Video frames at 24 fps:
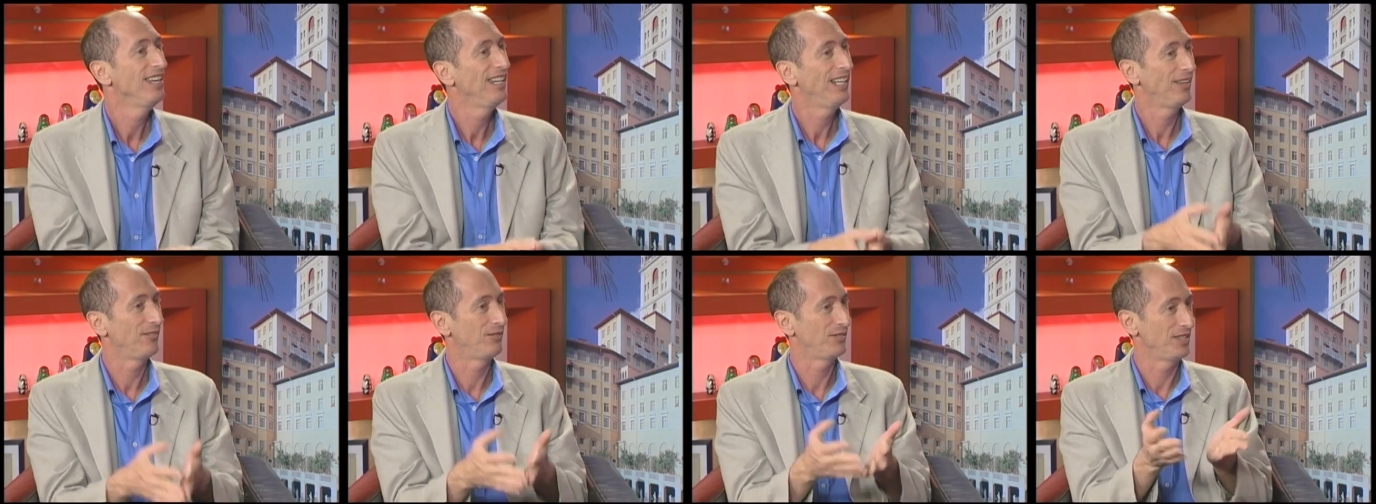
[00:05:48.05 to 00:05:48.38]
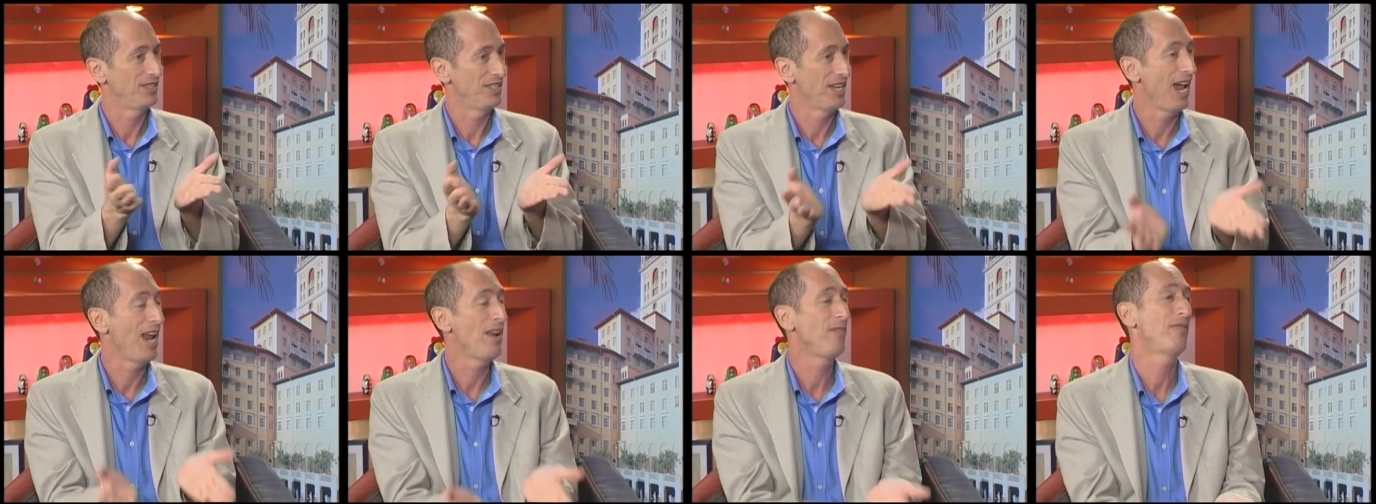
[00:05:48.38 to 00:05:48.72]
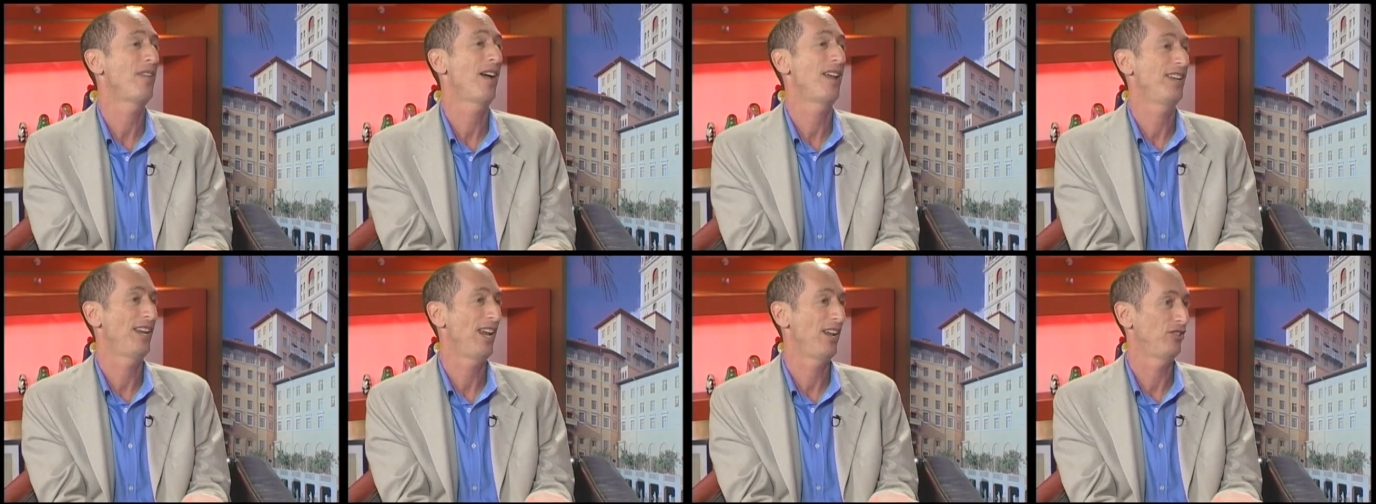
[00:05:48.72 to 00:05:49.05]
if the Knight
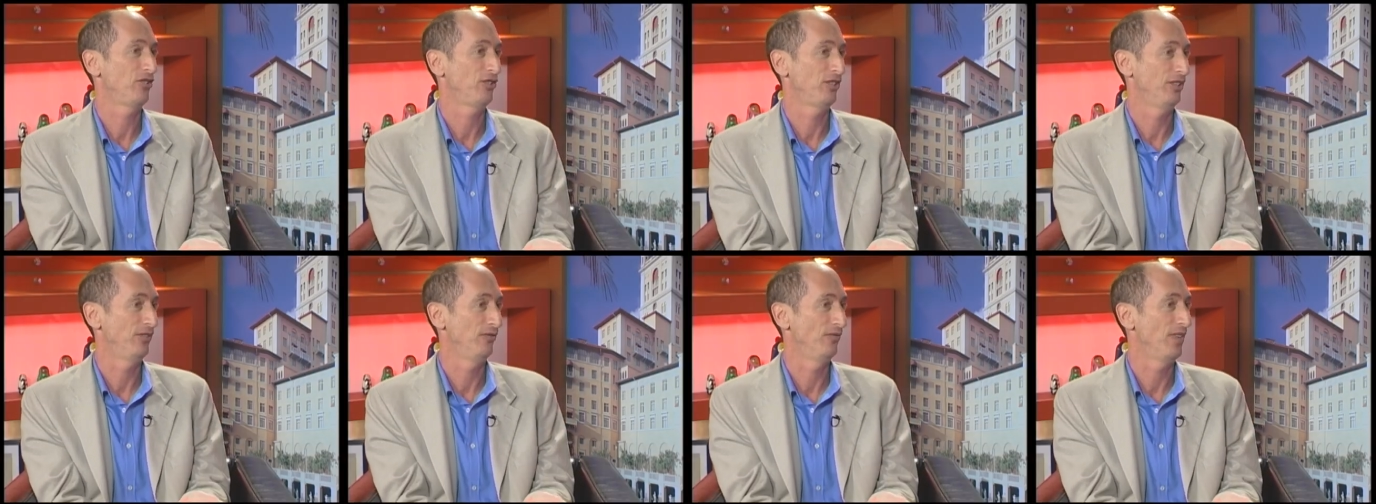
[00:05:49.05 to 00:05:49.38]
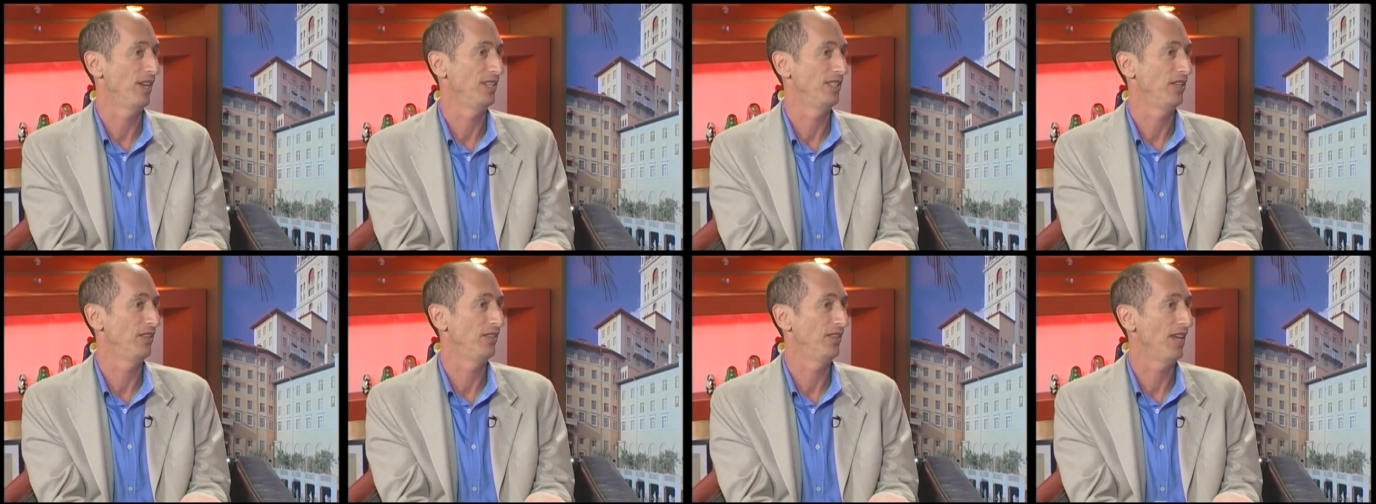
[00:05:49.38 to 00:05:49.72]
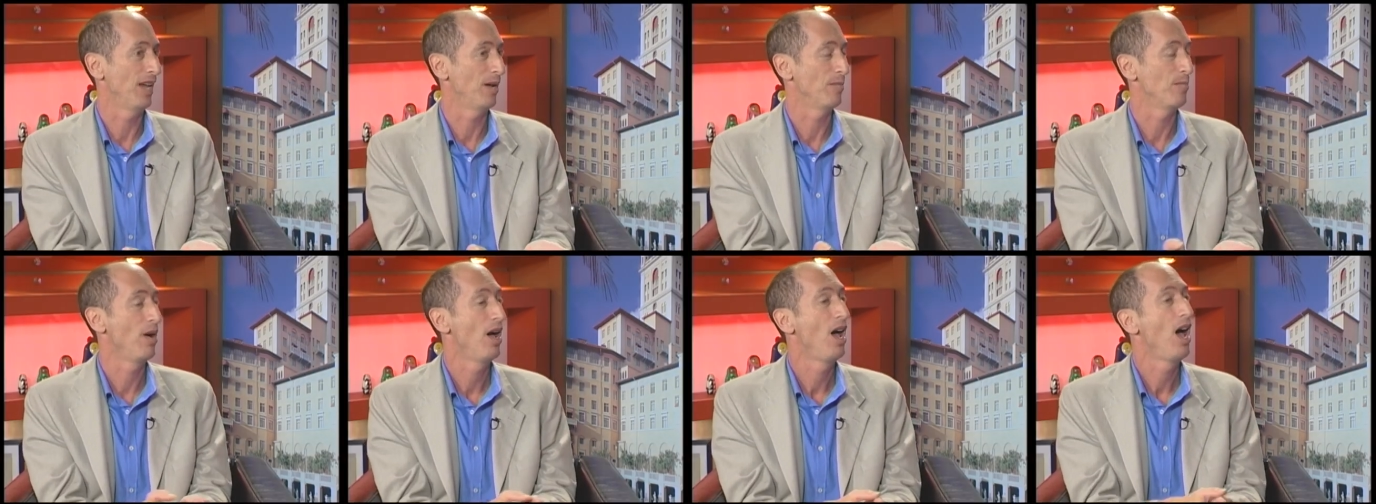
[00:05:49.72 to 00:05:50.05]
Foundation funded
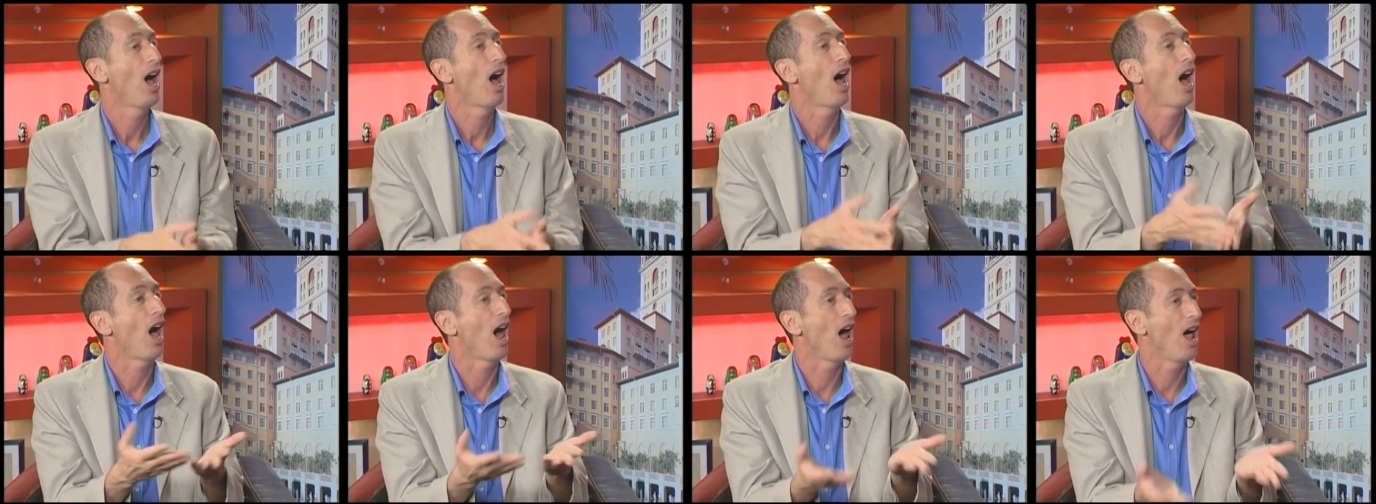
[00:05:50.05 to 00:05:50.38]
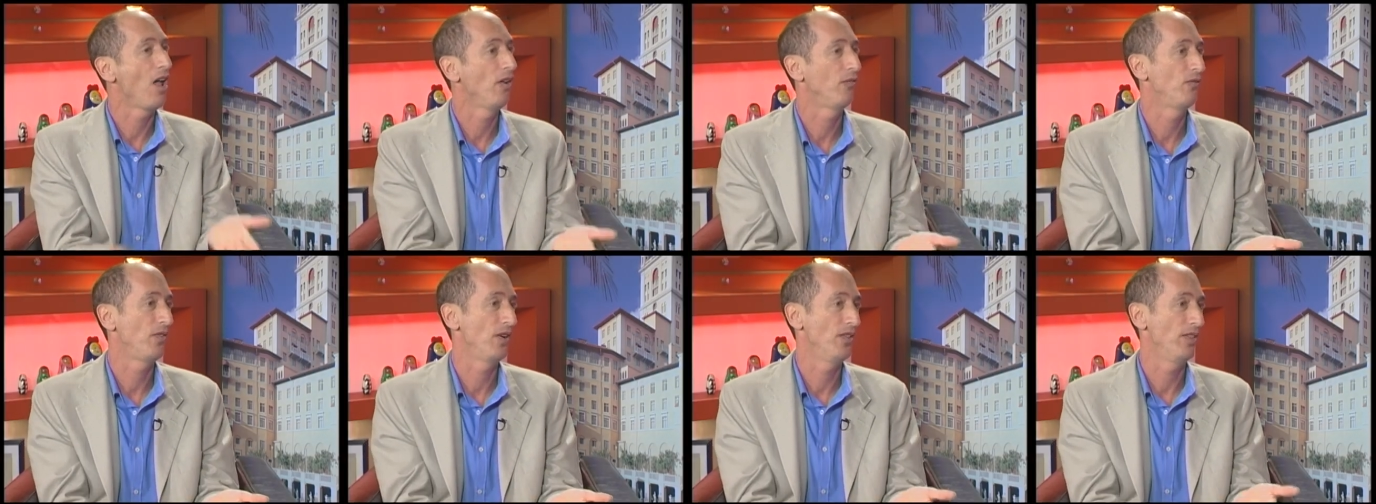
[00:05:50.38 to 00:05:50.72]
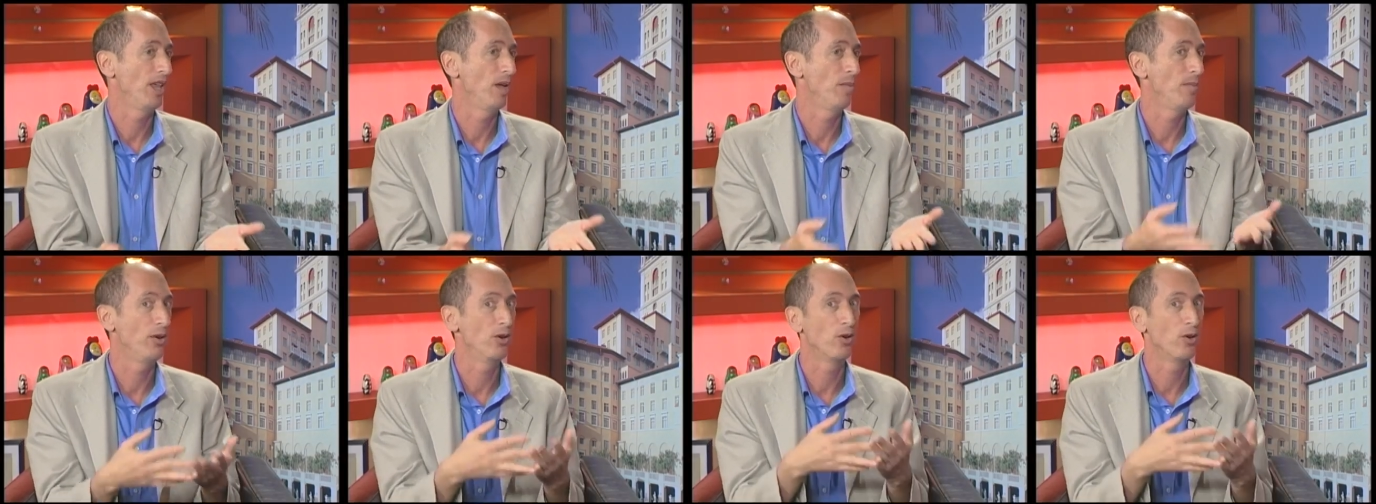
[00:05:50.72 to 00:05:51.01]
them, I'll fund them.